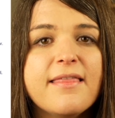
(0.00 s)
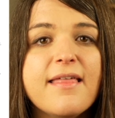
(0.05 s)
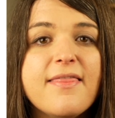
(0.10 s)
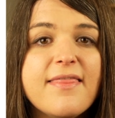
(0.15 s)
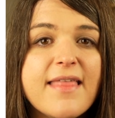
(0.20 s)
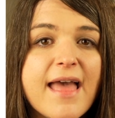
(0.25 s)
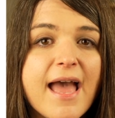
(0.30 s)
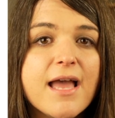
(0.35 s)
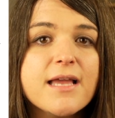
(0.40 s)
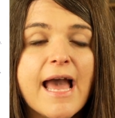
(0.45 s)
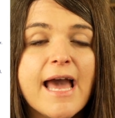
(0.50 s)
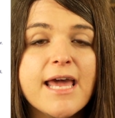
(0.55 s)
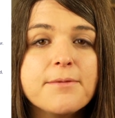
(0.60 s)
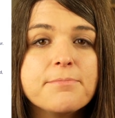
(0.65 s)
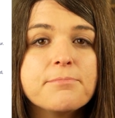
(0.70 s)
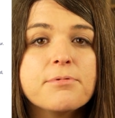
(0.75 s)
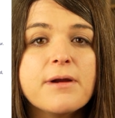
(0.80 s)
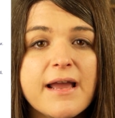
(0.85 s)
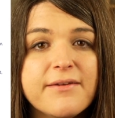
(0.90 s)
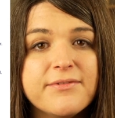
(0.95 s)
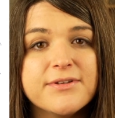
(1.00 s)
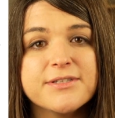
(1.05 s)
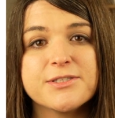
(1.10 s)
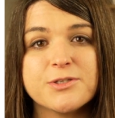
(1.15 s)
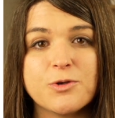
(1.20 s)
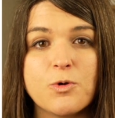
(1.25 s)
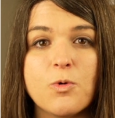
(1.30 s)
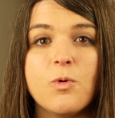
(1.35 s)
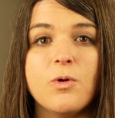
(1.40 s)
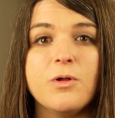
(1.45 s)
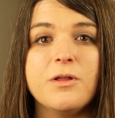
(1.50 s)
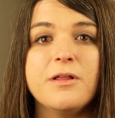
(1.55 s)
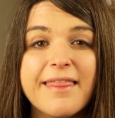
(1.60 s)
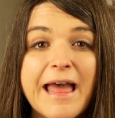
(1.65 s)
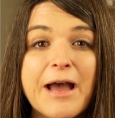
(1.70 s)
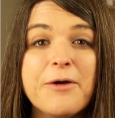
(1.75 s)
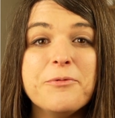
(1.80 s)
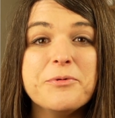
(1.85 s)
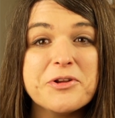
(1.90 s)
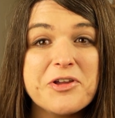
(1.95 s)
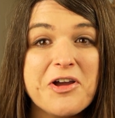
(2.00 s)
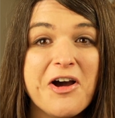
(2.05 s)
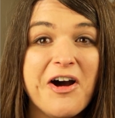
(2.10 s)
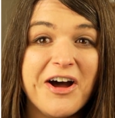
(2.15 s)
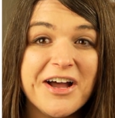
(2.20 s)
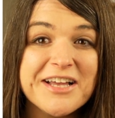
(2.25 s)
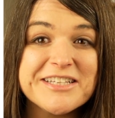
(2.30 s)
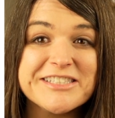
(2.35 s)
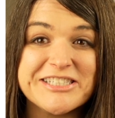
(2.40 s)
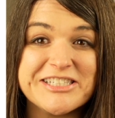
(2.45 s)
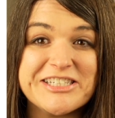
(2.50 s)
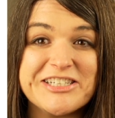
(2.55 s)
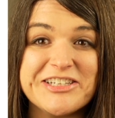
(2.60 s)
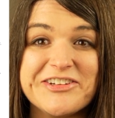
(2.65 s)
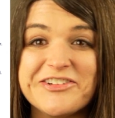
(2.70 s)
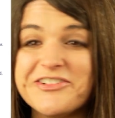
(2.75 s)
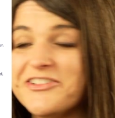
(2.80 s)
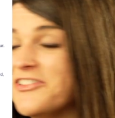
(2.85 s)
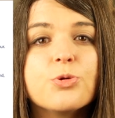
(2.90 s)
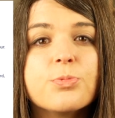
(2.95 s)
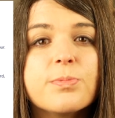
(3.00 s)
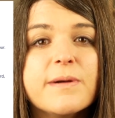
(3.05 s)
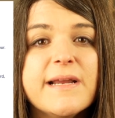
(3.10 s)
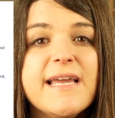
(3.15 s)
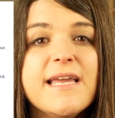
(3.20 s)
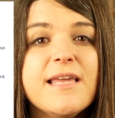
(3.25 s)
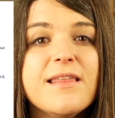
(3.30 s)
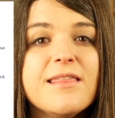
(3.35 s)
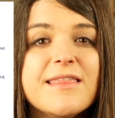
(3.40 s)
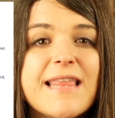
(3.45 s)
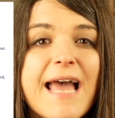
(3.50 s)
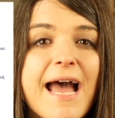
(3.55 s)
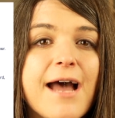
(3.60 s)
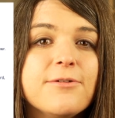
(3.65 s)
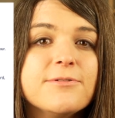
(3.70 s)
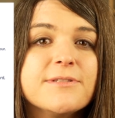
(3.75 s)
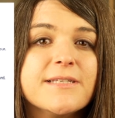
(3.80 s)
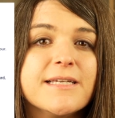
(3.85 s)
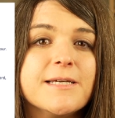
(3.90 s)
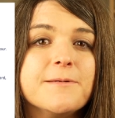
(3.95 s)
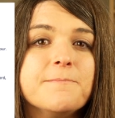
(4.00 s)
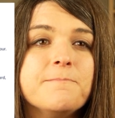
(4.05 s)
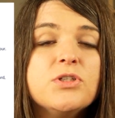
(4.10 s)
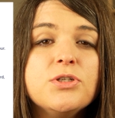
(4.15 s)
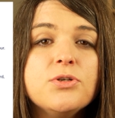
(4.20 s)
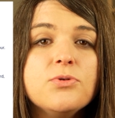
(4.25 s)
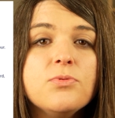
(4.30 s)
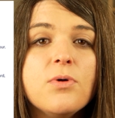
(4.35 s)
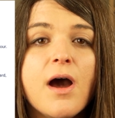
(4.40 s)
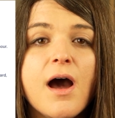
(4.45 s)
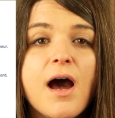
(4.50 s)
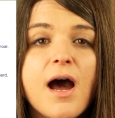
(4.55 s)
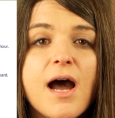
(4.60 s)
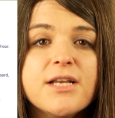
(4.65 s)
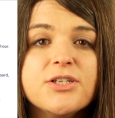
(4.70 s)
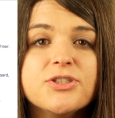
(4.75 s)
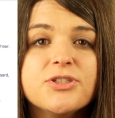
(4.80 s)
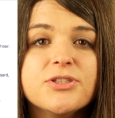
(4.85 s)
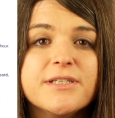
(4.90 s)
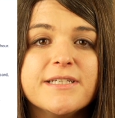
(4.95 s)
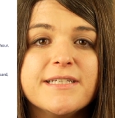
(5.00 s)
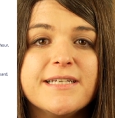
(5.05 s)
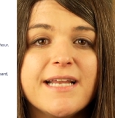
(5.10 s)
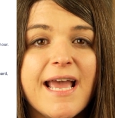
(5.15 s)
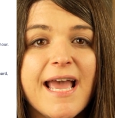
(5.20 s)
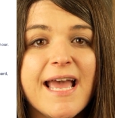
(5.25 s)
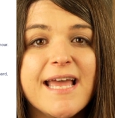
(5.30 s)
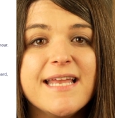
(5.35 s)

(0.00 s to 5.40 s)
then that at a private school, that would cost you three thousand two hundred